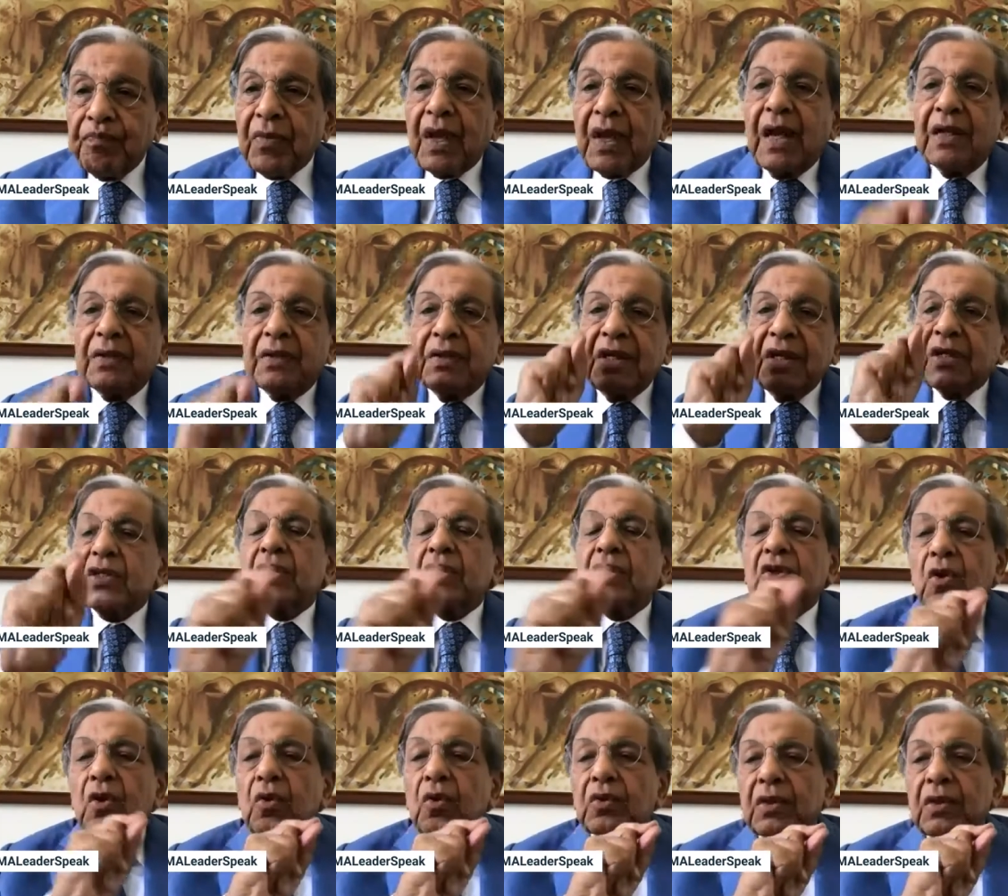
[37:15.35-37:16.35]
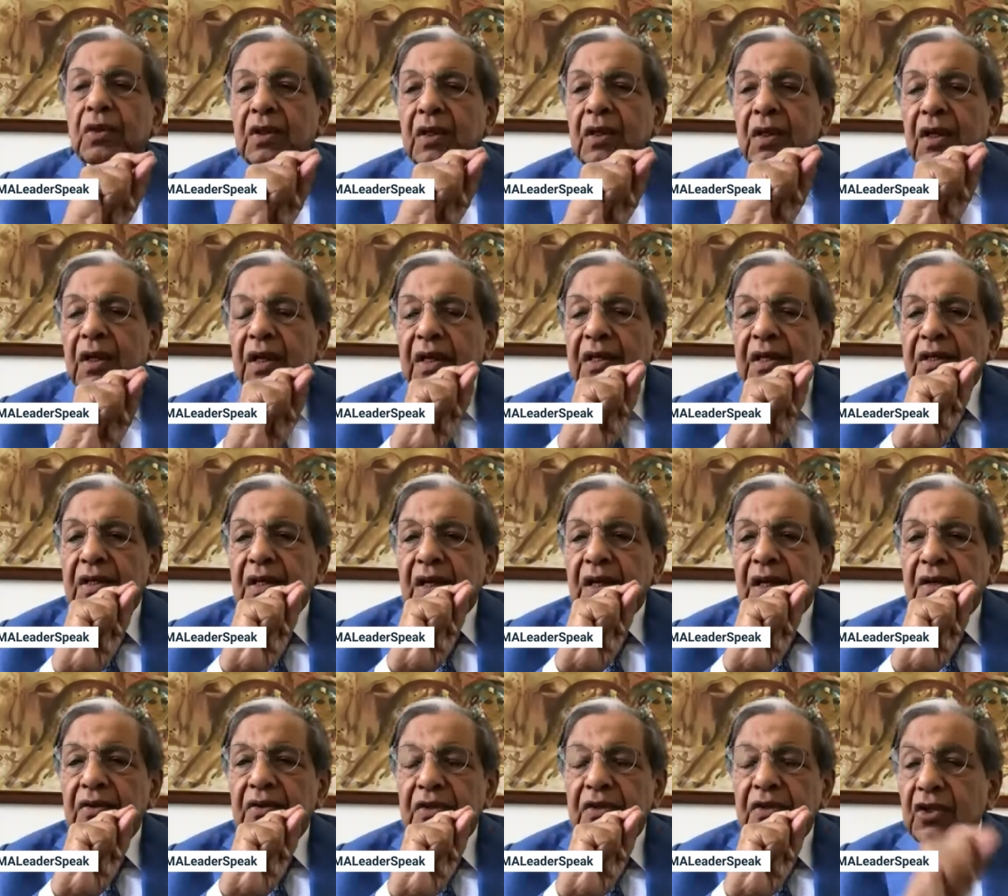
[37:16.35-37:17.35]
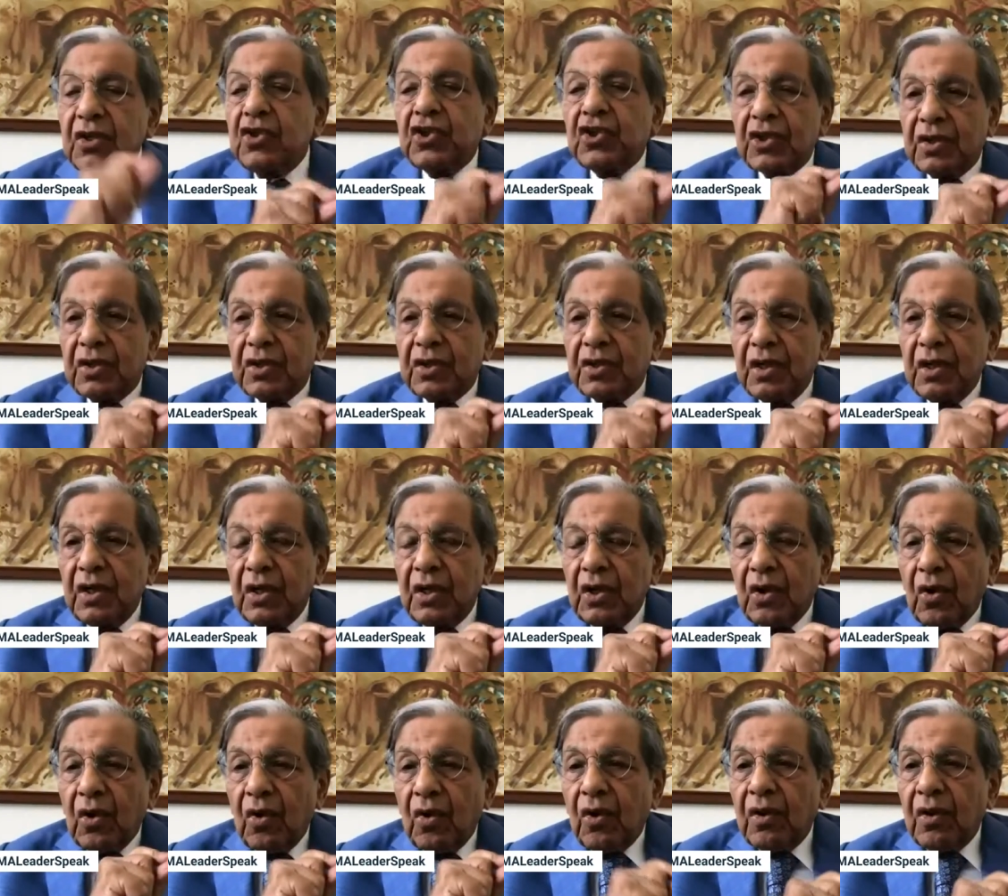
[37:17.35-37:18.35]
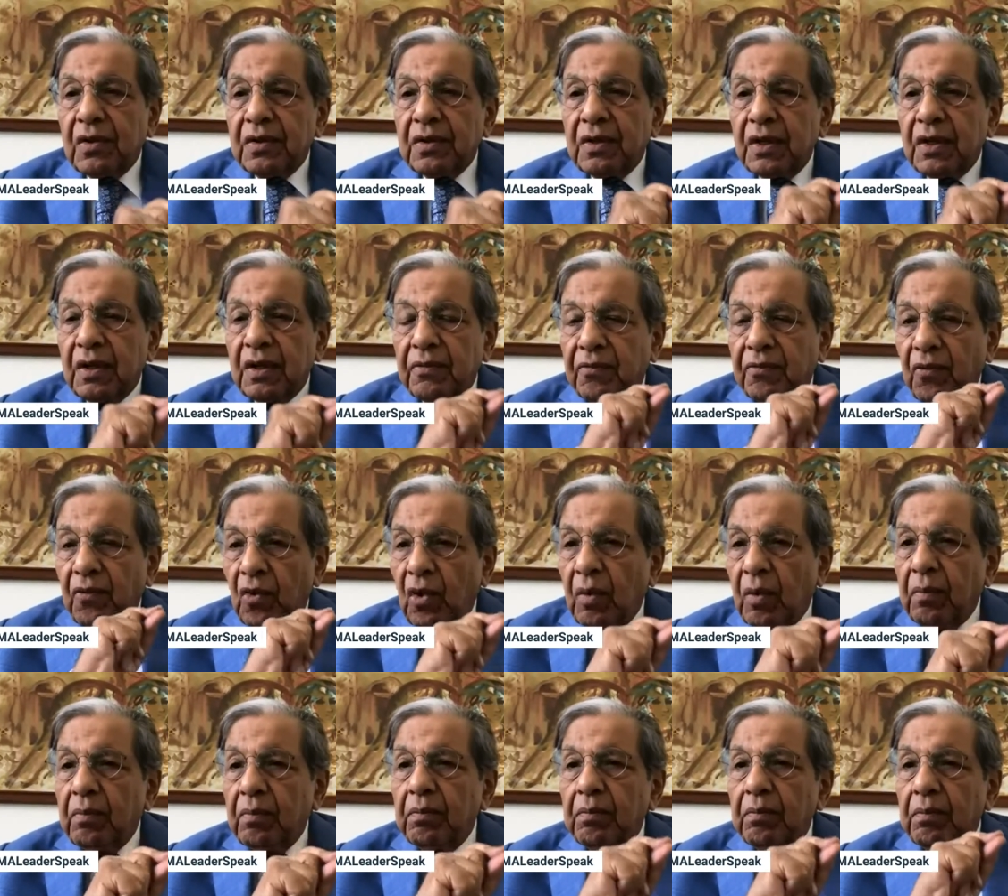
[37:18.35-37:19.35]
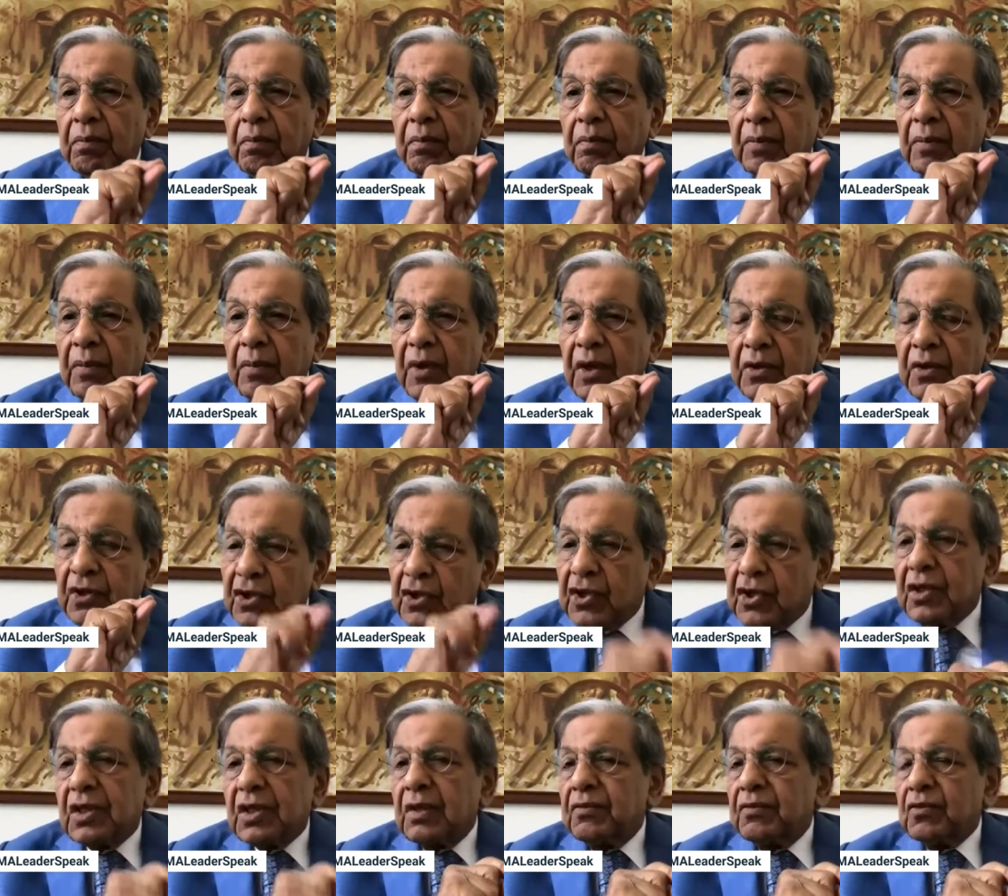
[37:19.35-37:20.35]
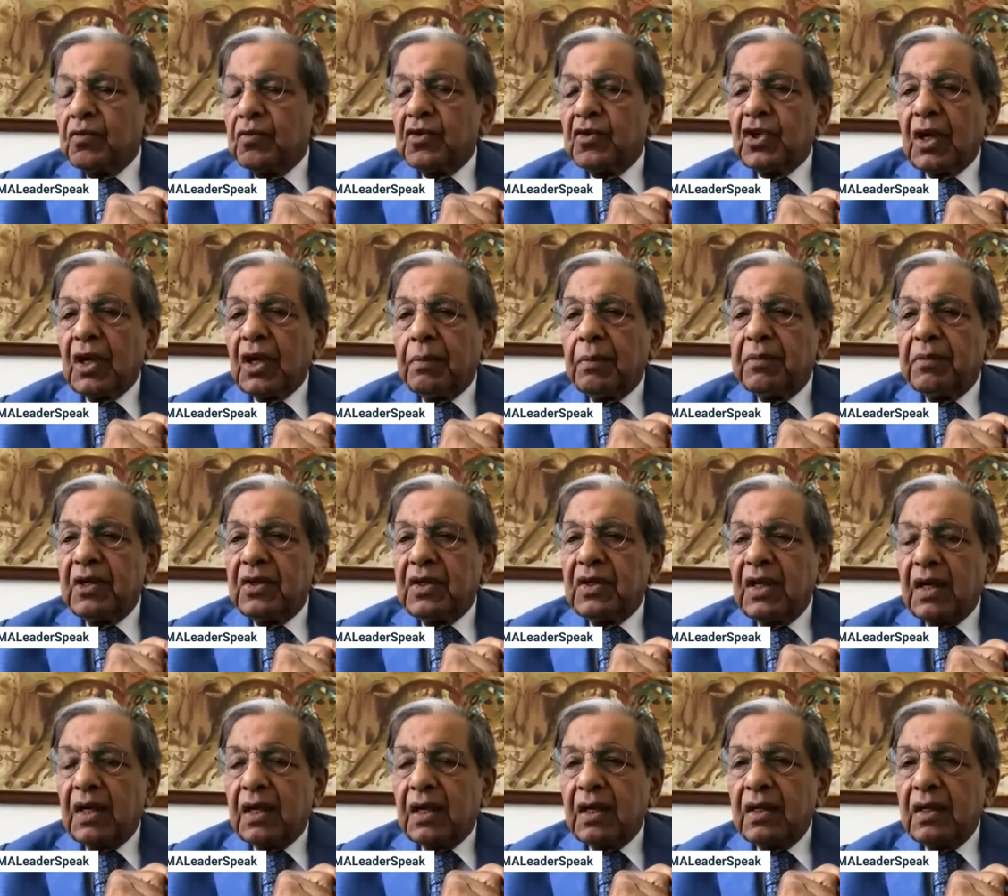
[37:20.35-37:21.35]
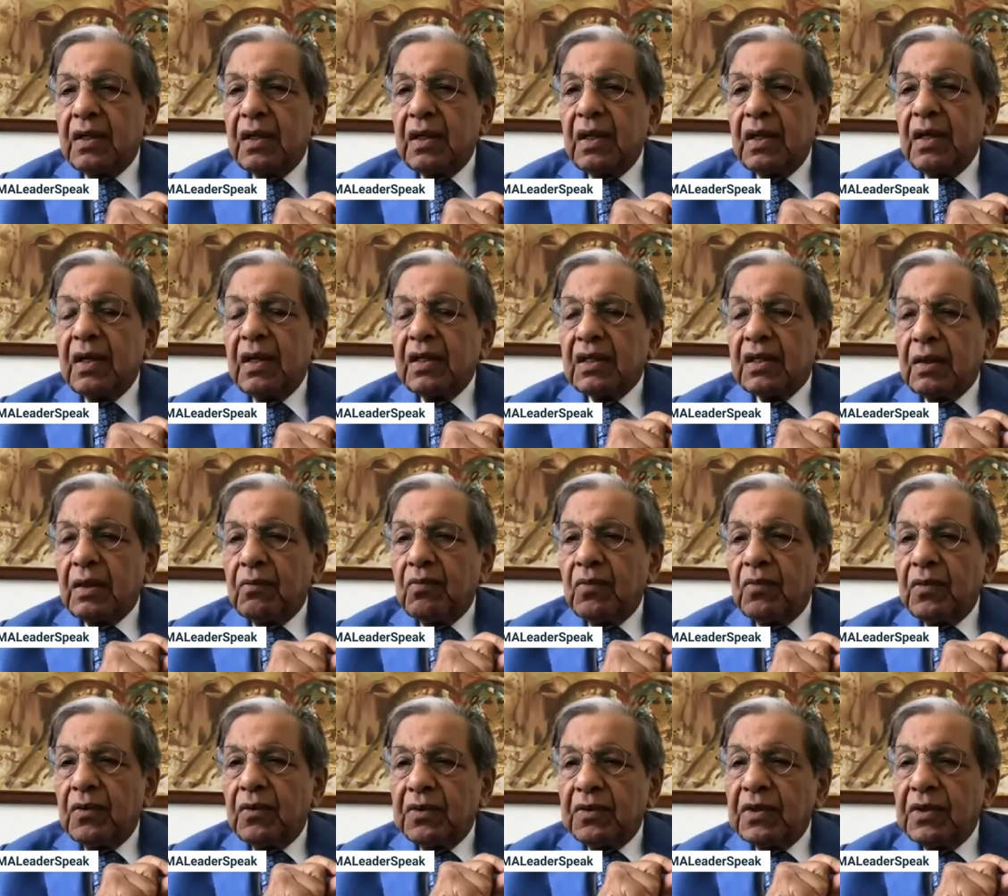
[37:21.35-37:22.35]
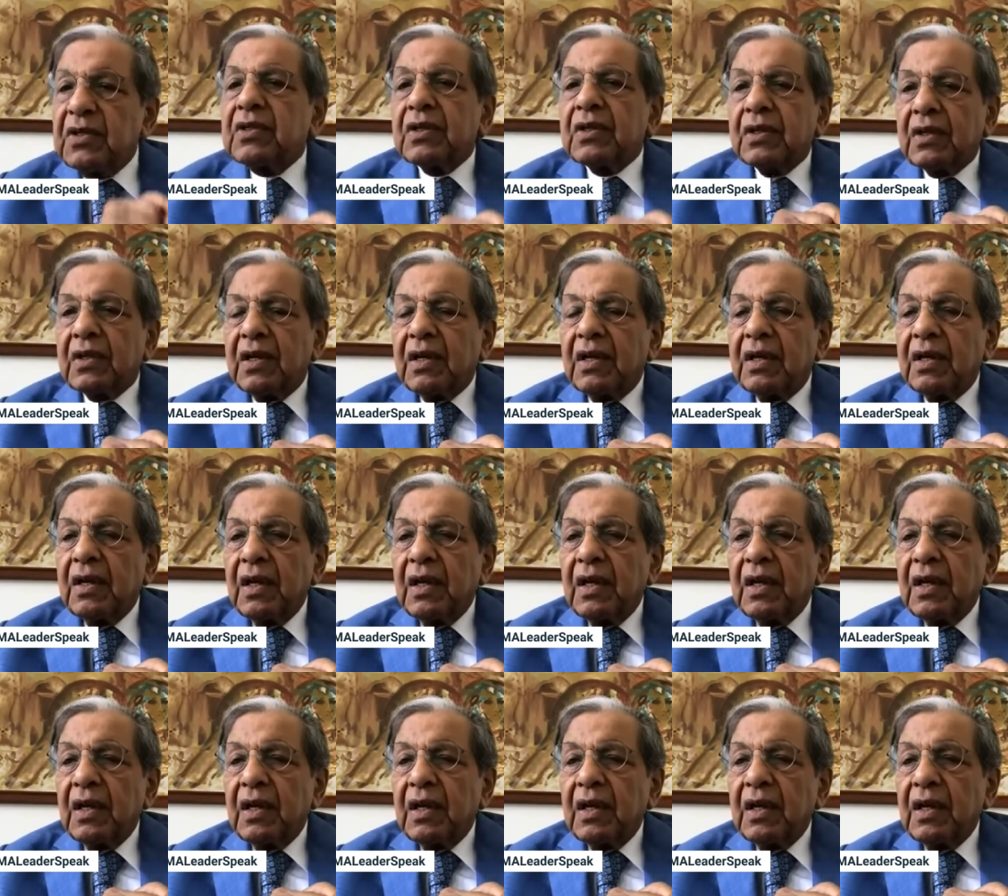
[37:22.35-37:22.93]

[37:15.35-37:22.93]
And this growth is contingent on the reform initiative which have been taken some recently